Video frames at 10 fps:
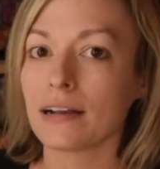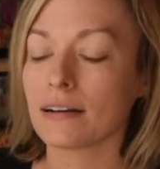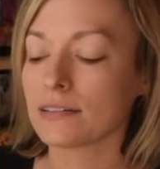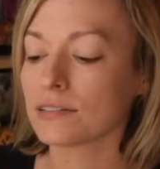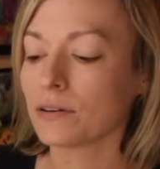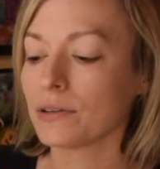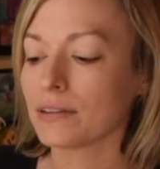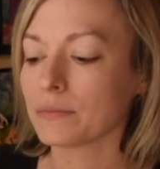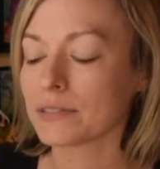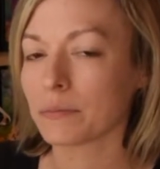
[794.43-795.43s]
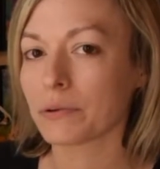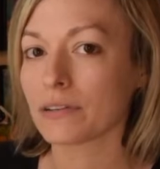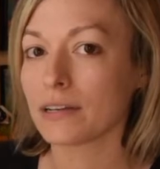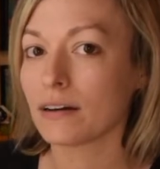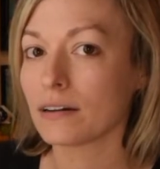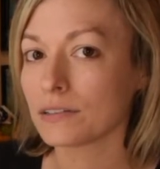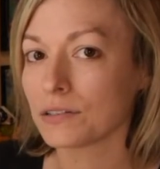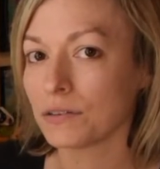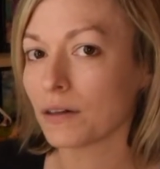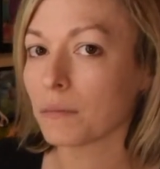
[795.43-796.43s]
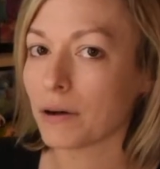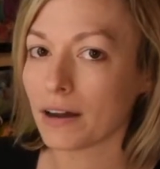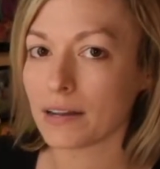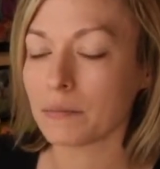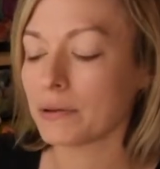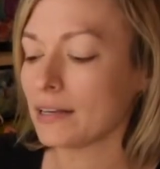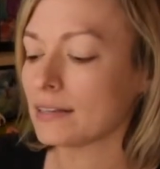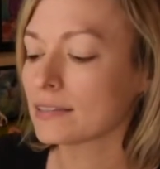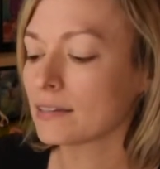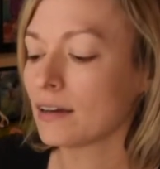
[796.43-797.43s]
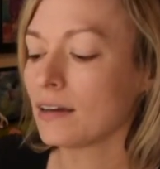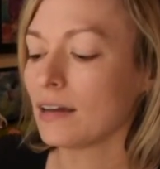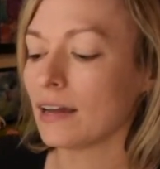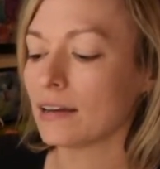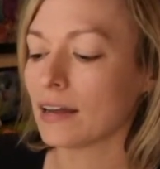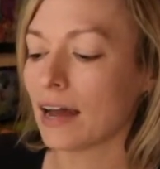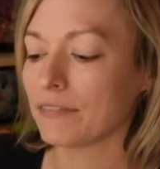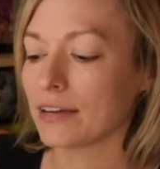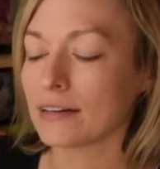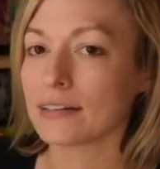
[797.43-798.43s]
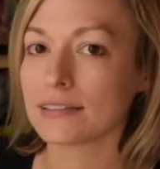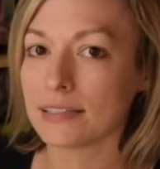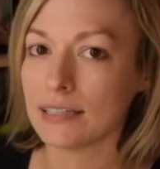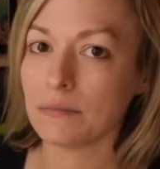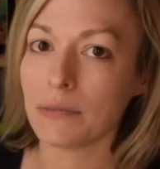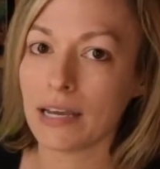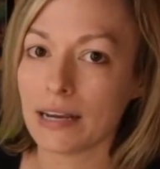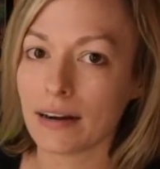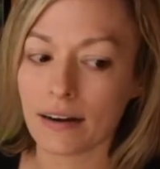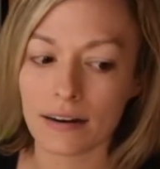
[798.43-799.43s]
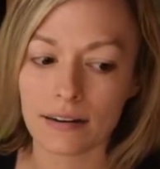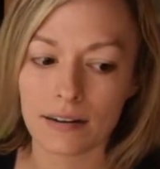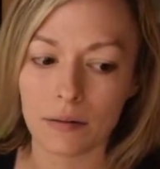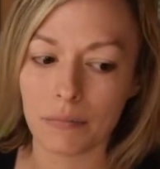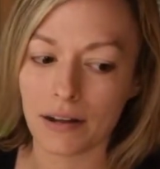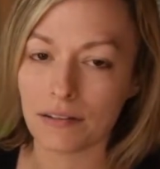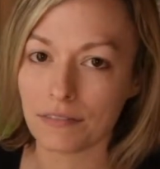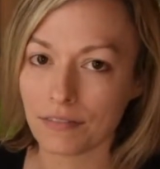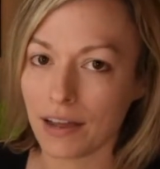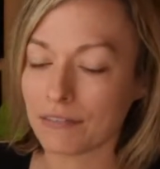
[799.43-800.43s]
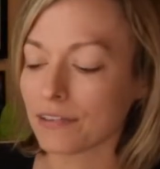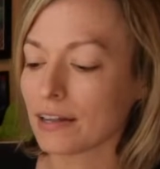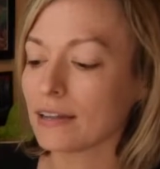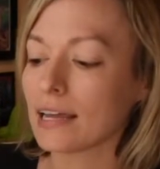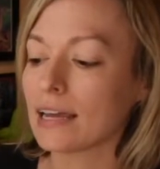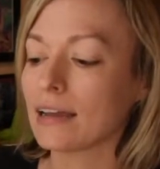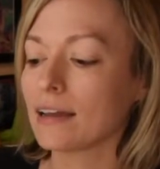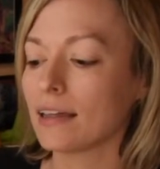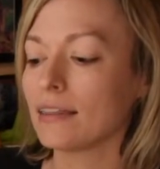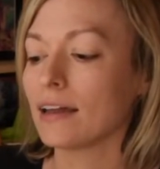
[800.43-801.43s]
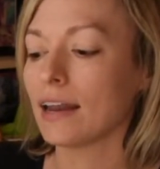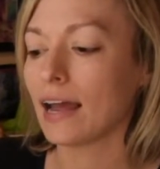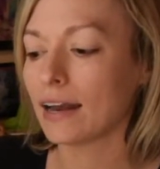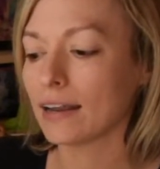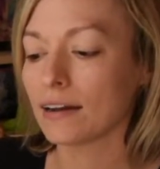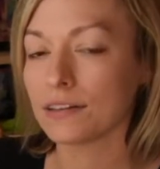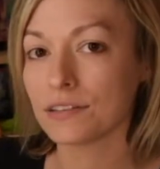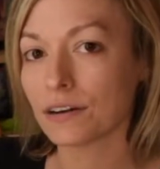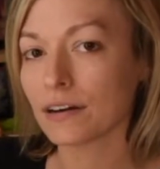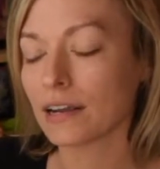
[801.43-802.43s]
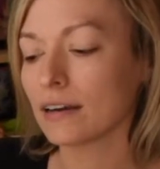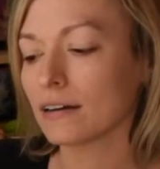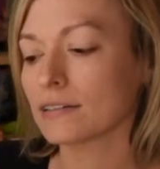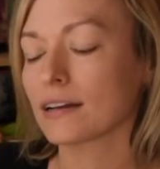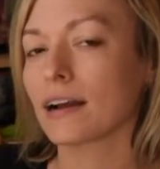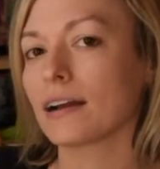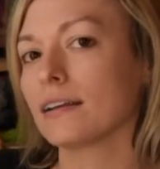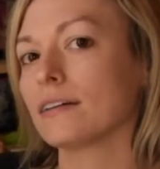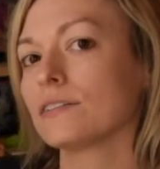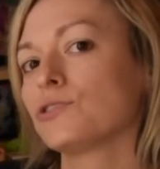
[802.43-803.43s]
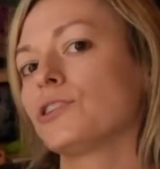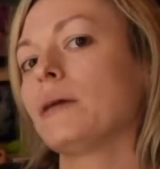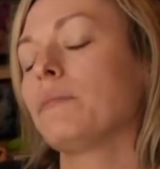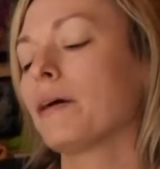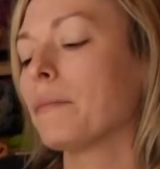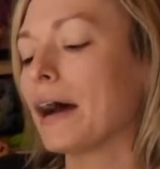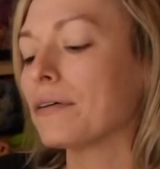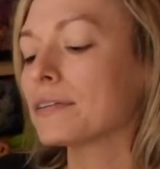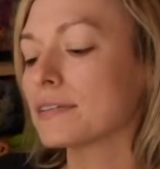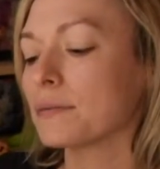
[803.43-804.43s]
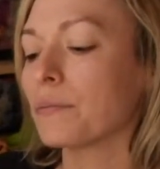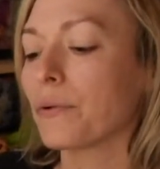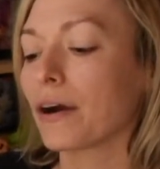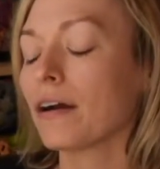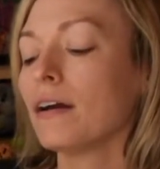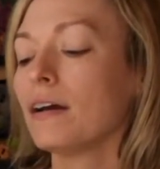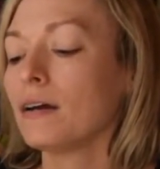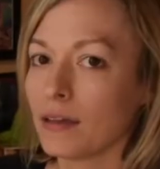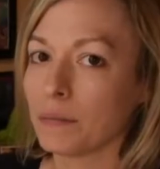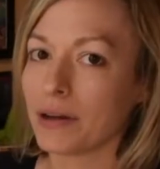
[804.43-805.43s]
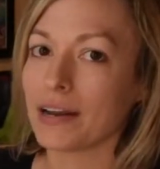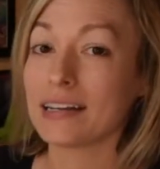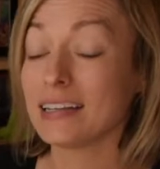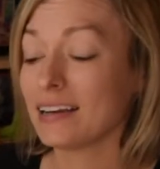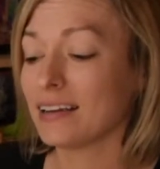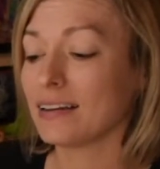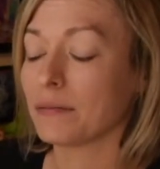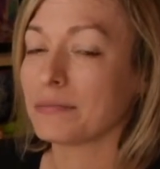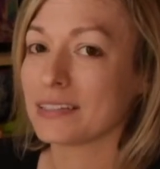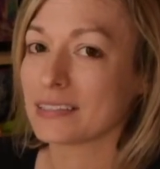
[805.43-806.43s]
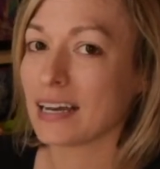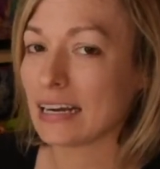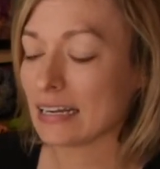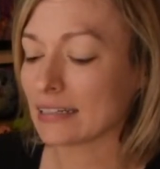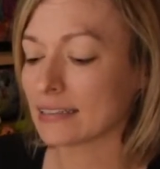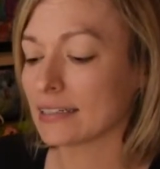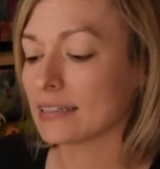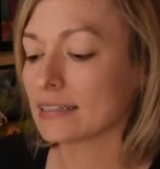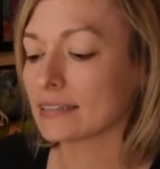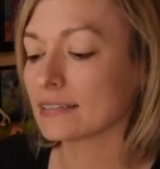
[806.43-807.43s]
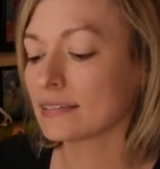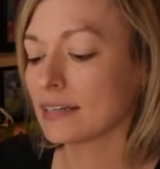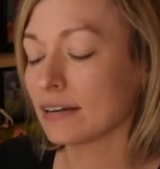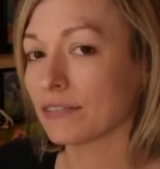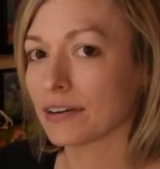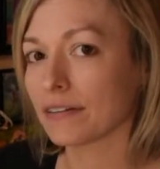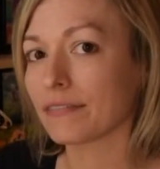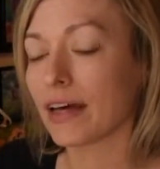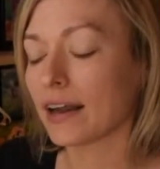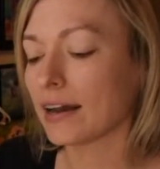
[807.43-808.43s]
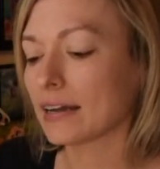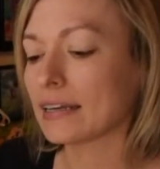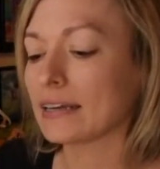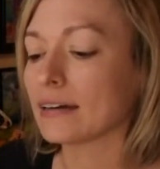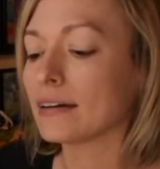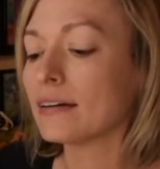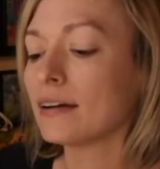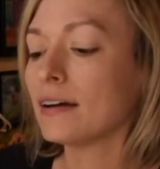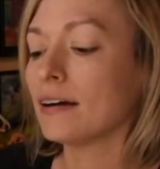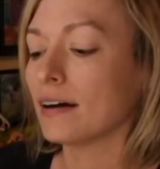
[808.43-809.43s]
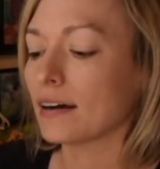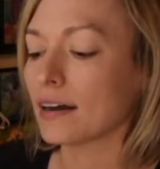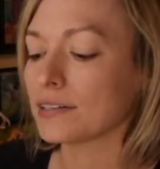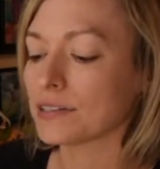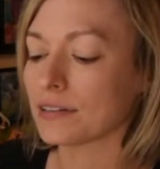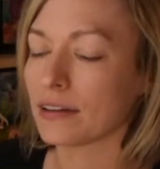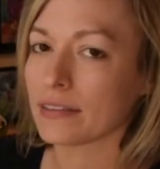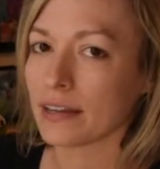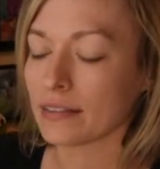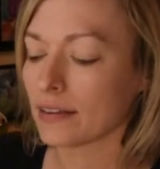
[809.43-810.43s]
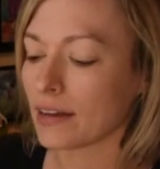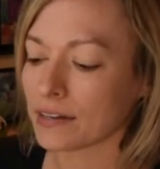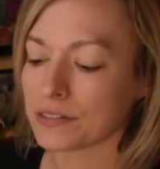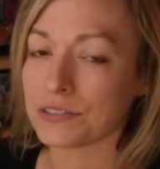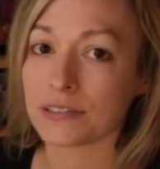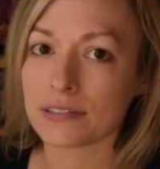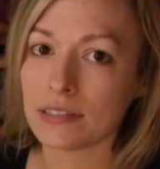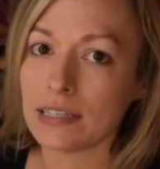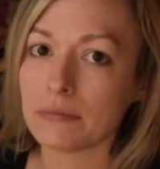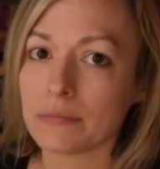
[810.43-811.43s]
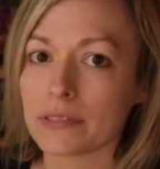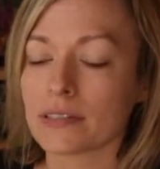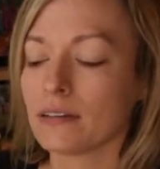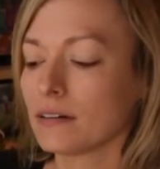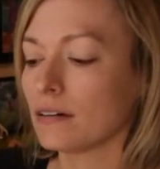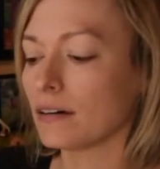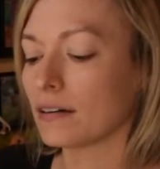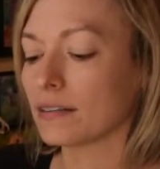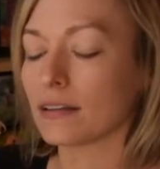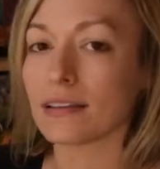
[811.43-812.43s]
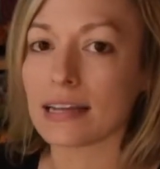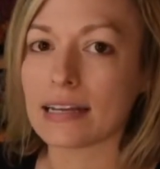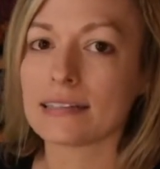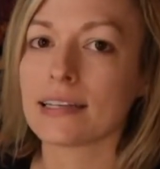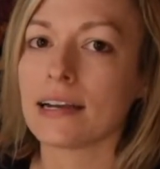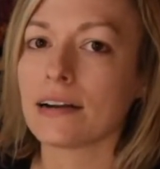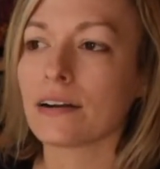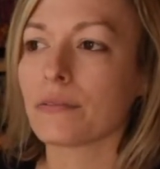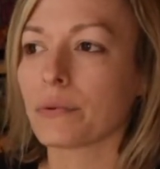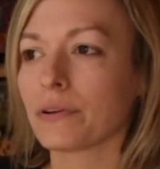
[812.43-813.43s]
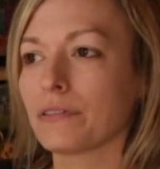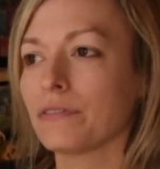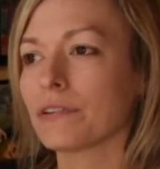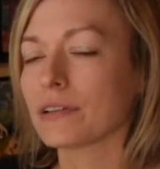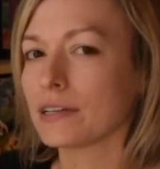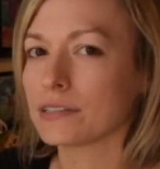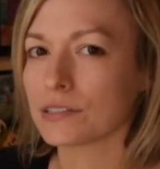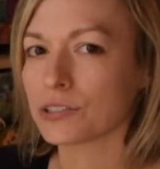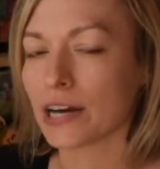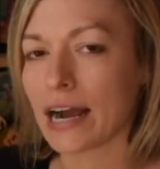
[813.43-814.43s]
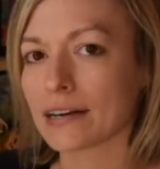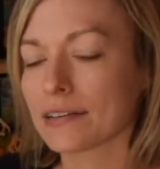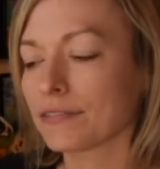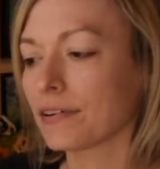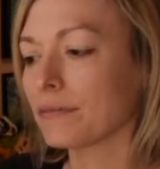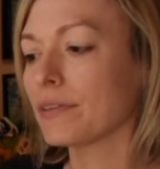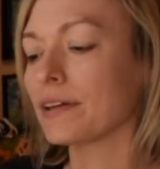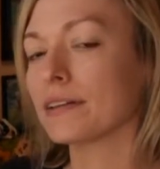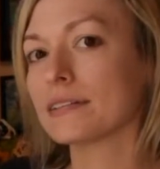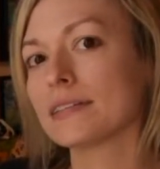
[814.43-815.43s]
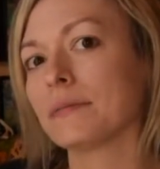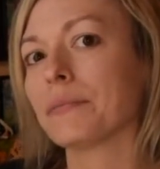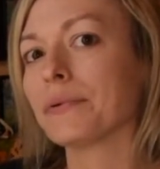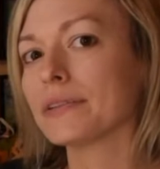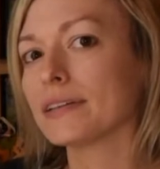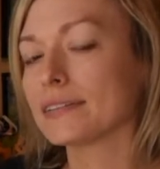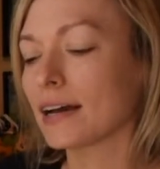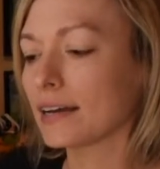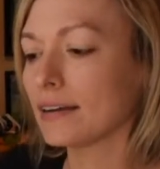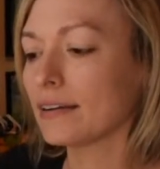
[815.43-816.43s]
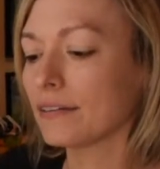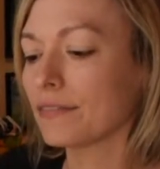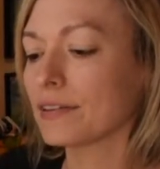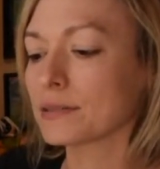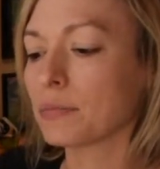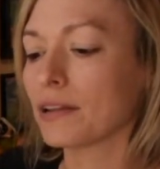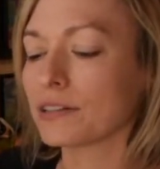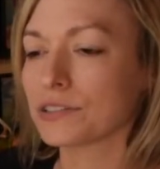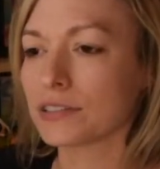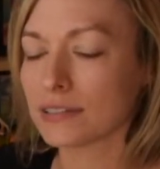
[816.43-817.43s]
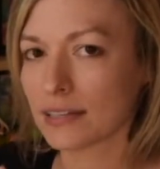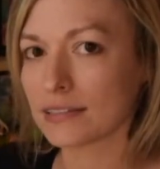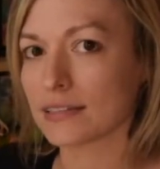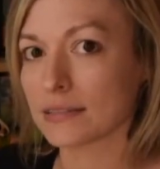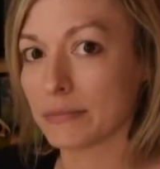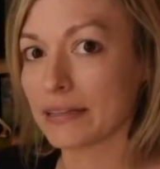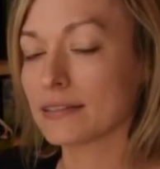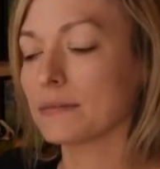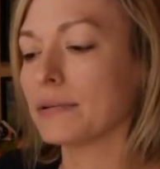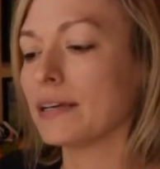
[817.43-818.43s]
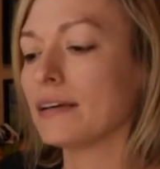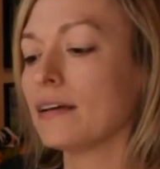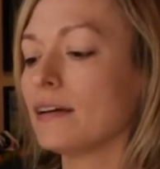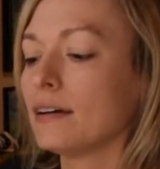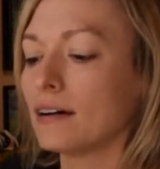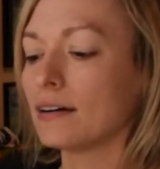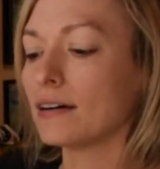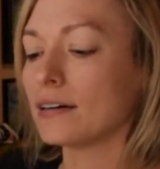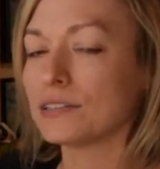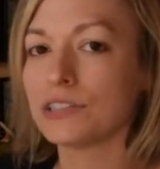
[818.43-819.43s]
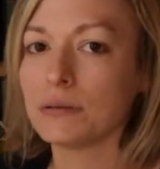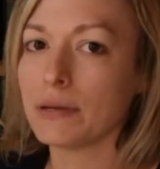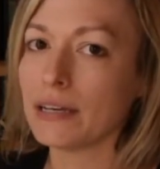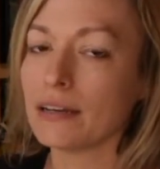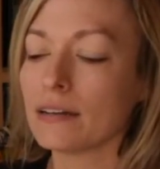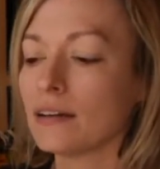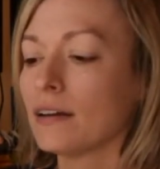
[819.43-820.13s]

on sewing them separately onto the body piece and having a seam here above every leg and then adding a dart here to kind of shape them out some more. But I did end up deciding to get rid of that idea. I just thought that the extra seams on the legs here would really detract from the simple design of this plush, and since it's meant to be a chibi,